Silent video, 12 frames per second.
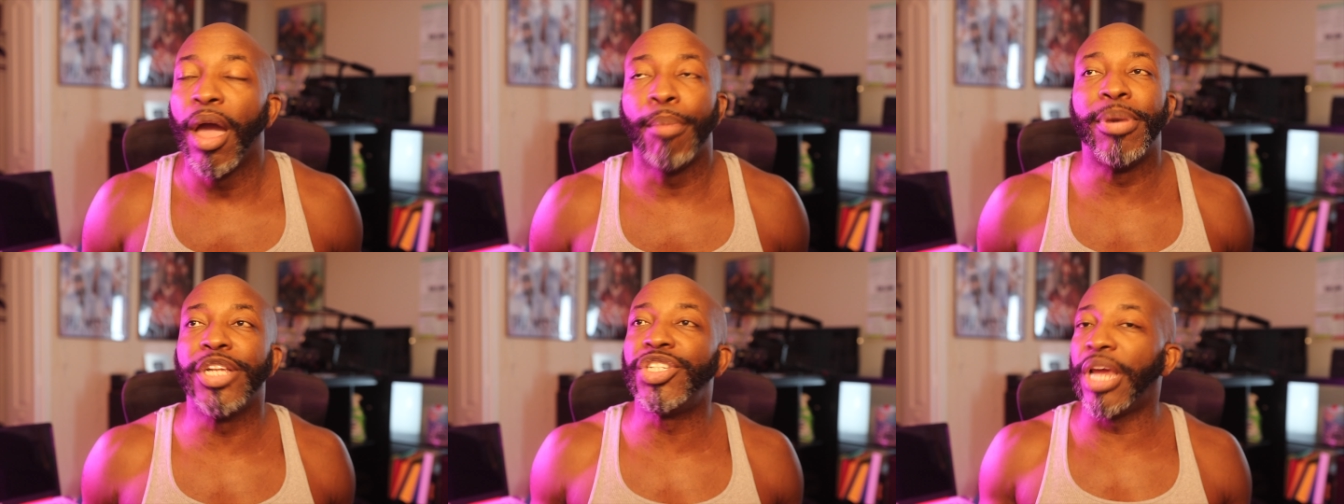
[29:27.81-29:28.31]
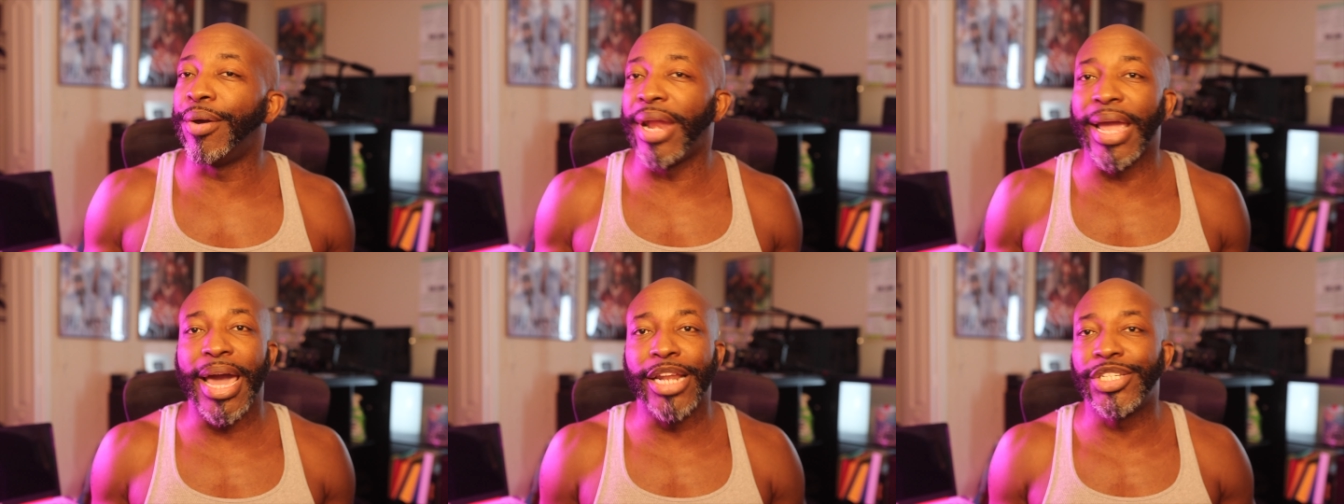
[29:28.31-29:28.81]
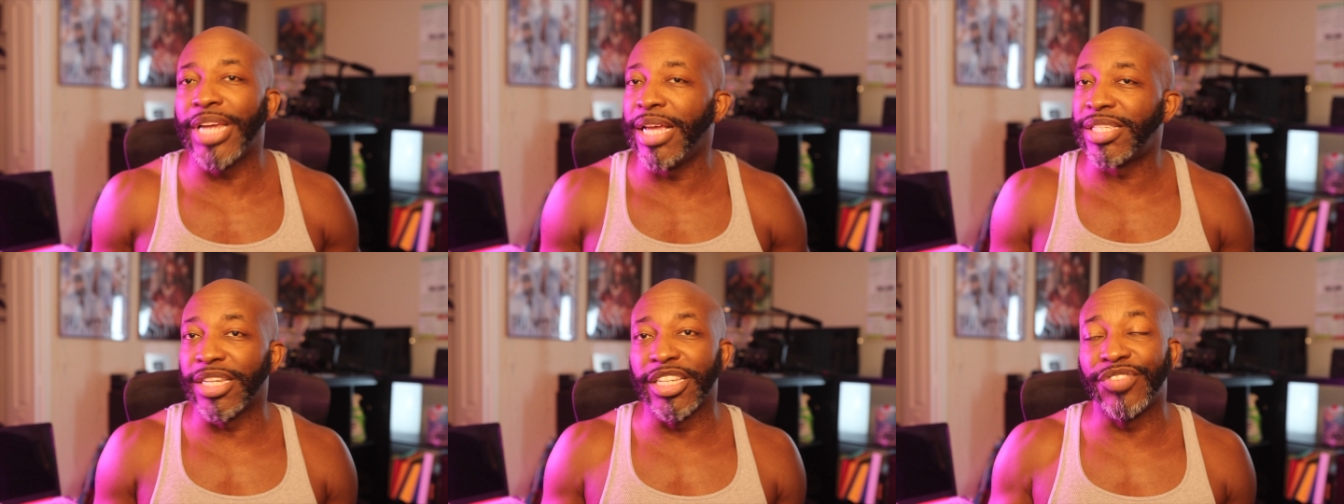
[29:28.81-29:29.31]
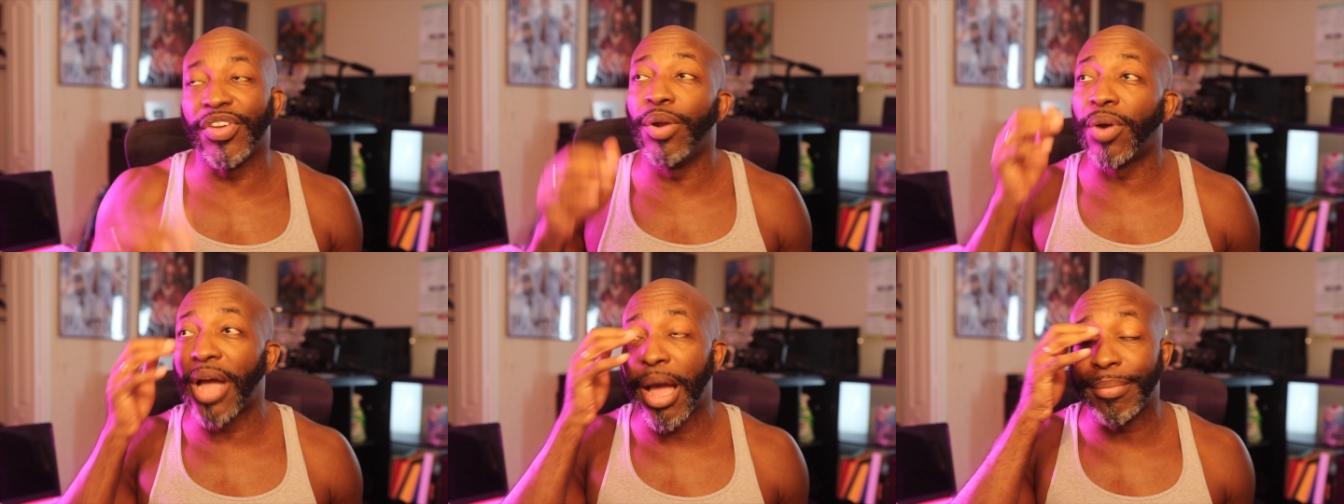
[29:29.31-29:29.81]
But Jared ain't got a chance in his
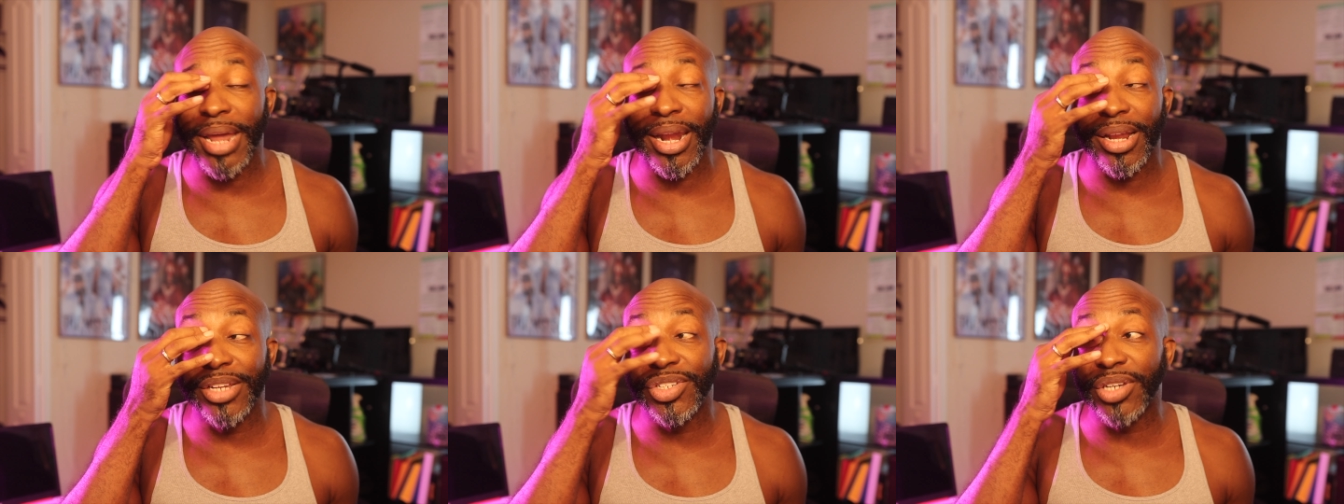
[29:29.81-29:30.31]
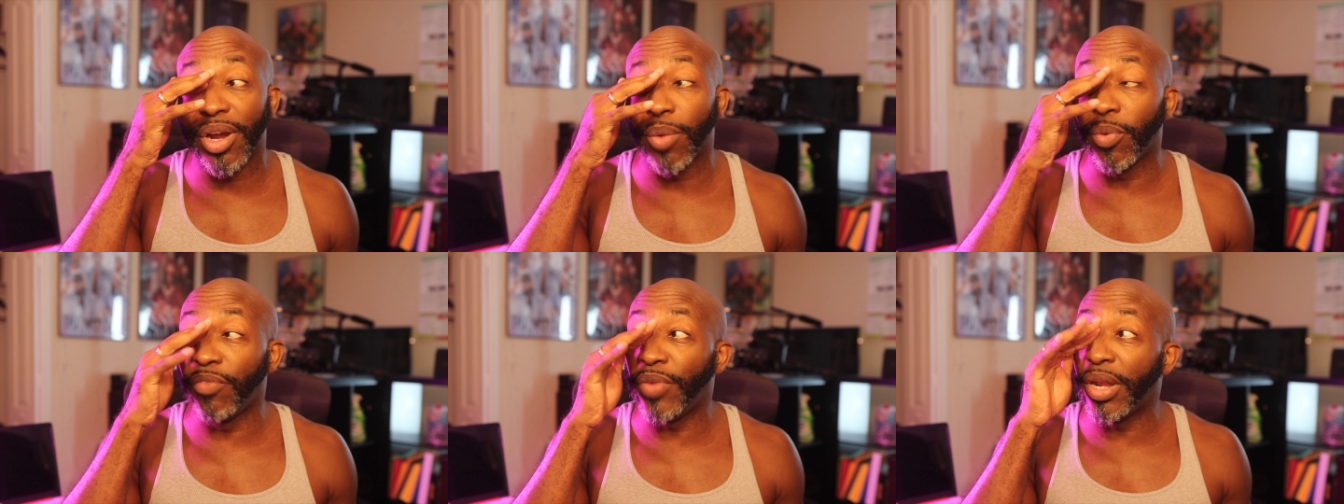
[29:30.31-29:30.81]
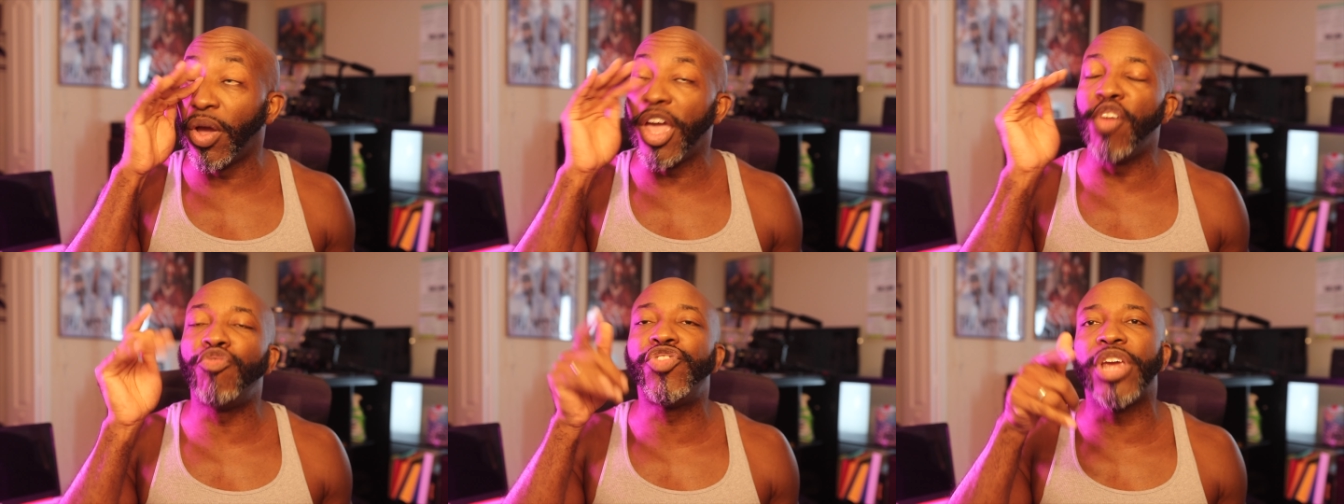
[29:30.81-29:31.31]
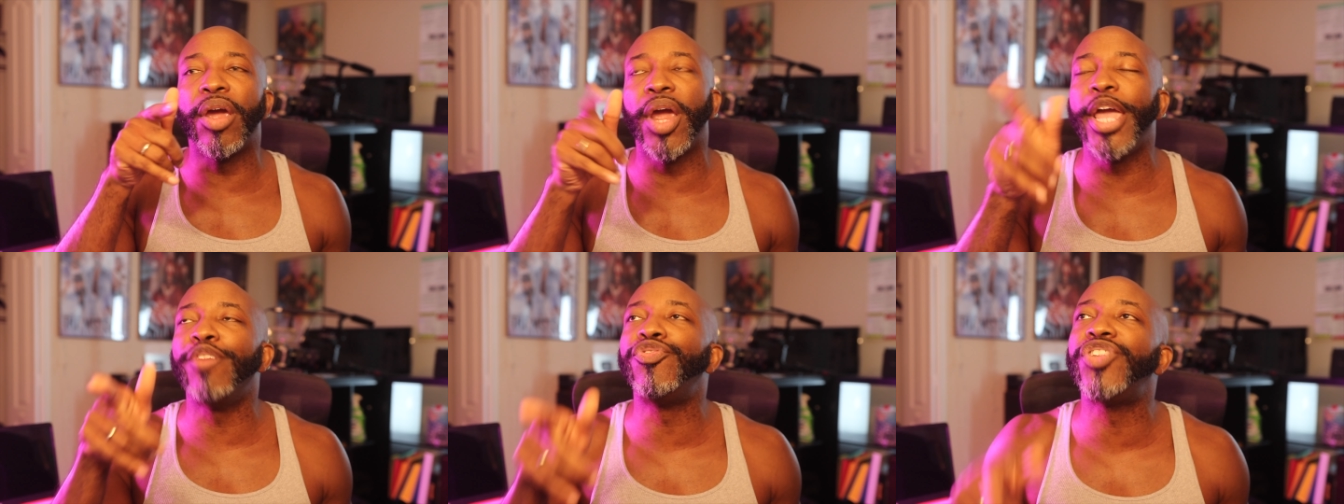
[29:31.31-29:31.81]
veto comp, not unless Jared wins veto.
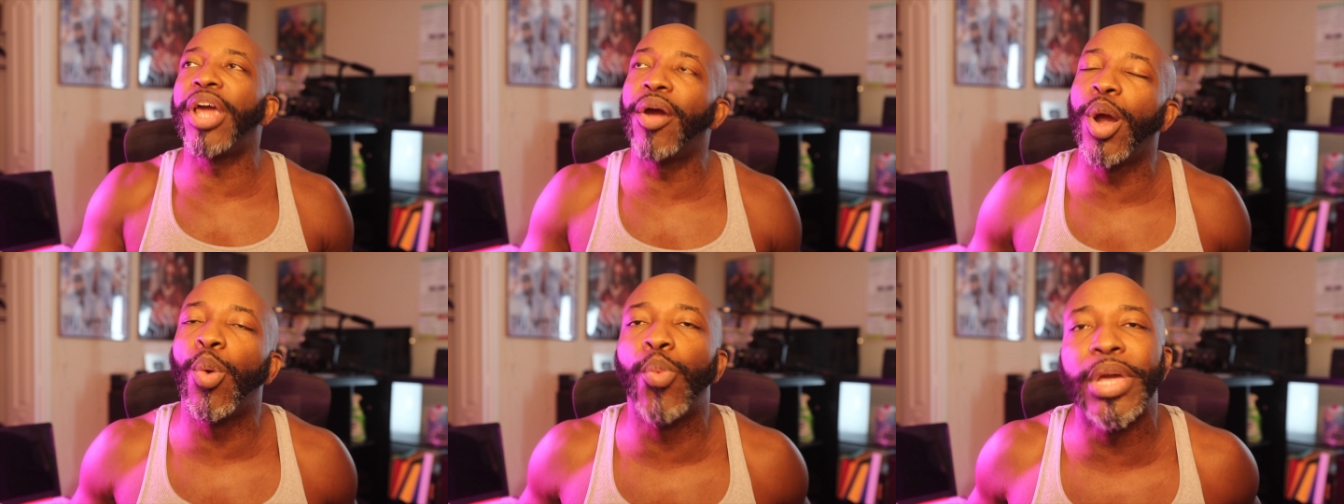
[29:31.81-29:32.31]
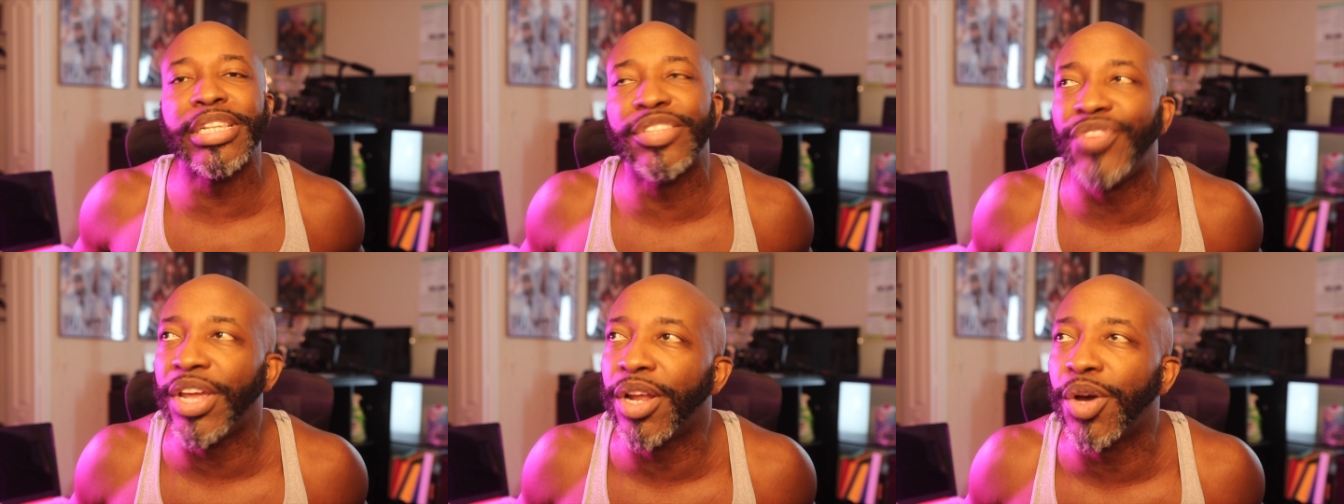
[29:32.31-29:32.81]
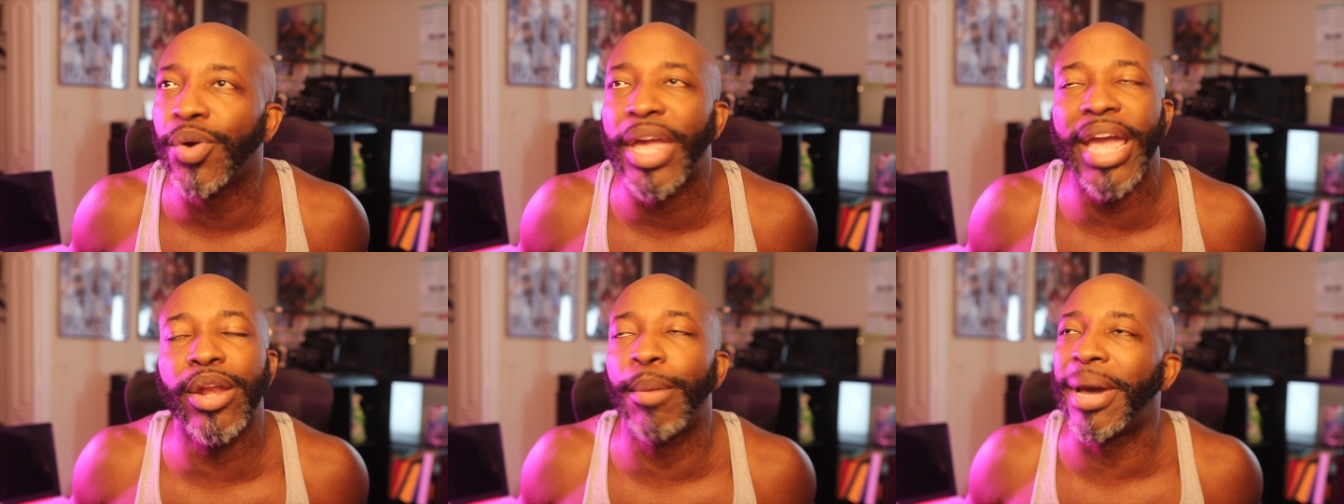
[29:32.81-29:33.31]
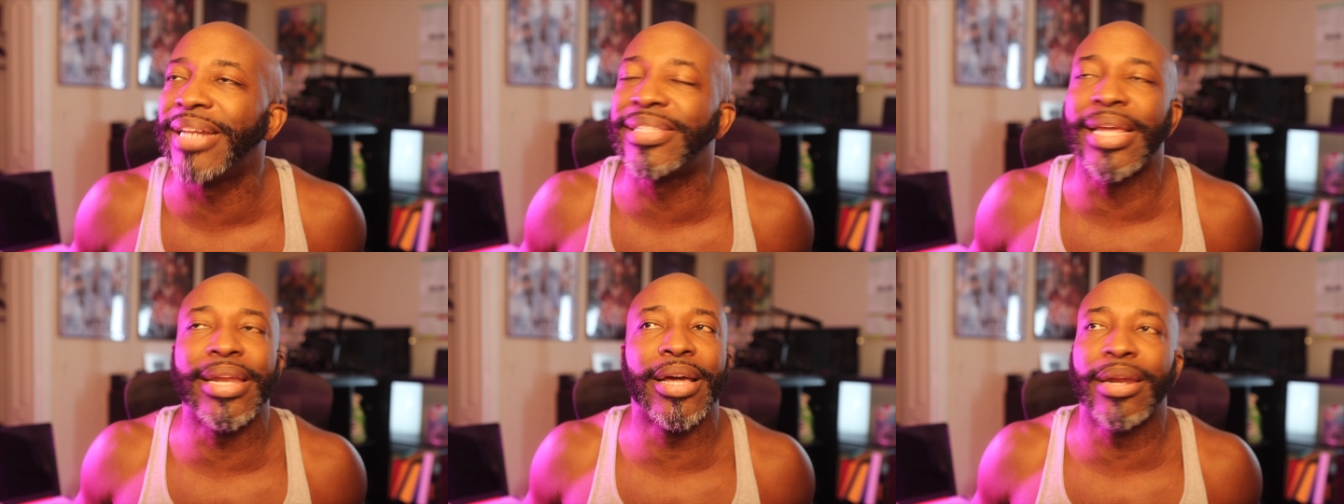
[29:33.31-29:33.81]
If Jared wins veto, can't nobody
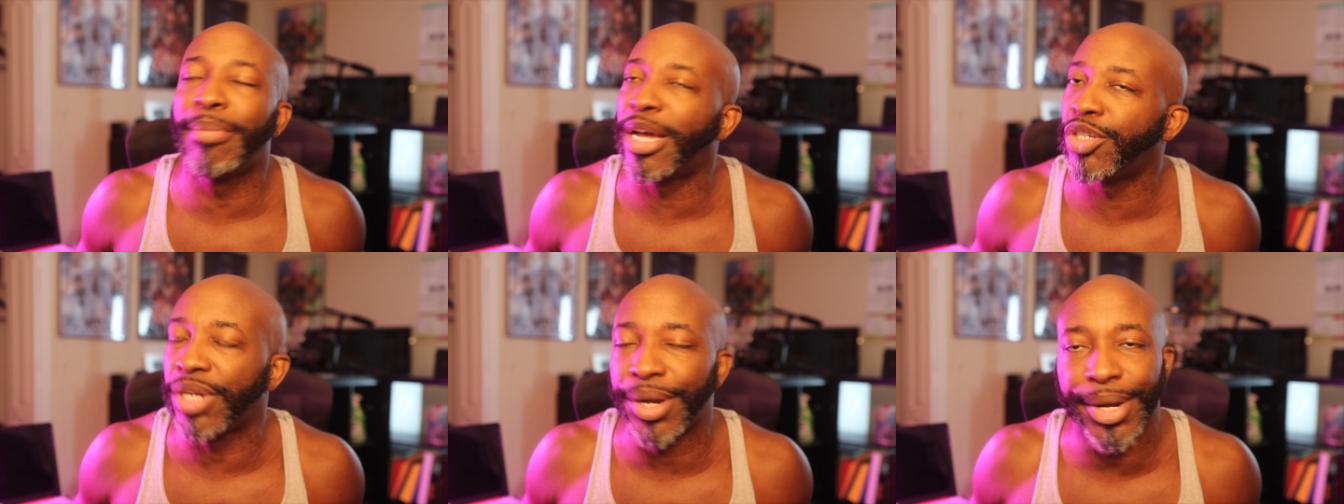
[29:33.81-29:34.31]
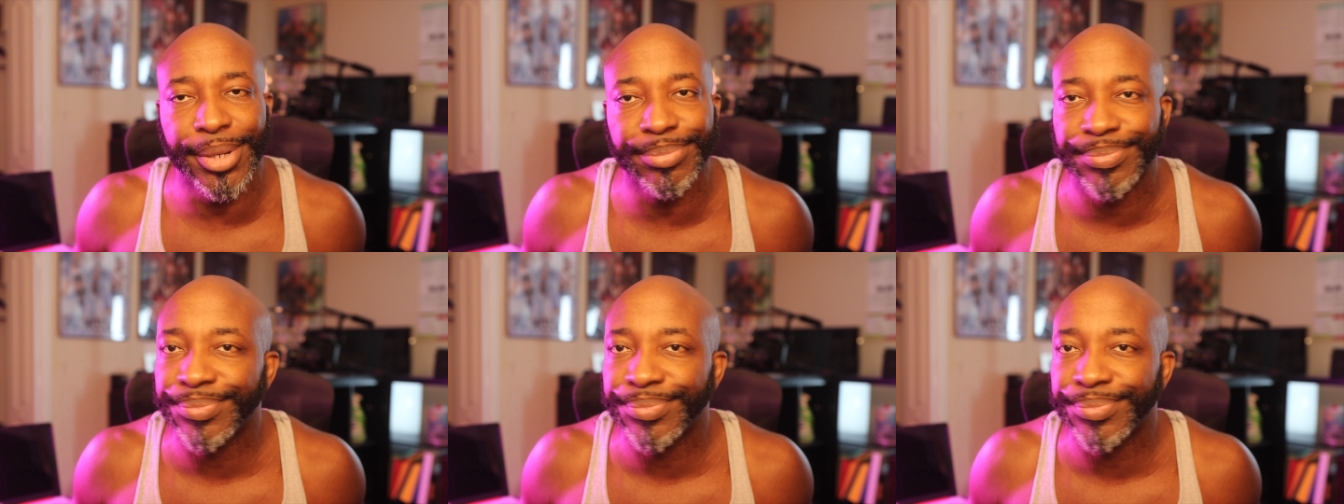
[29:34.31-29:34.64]
say nothing about Jared.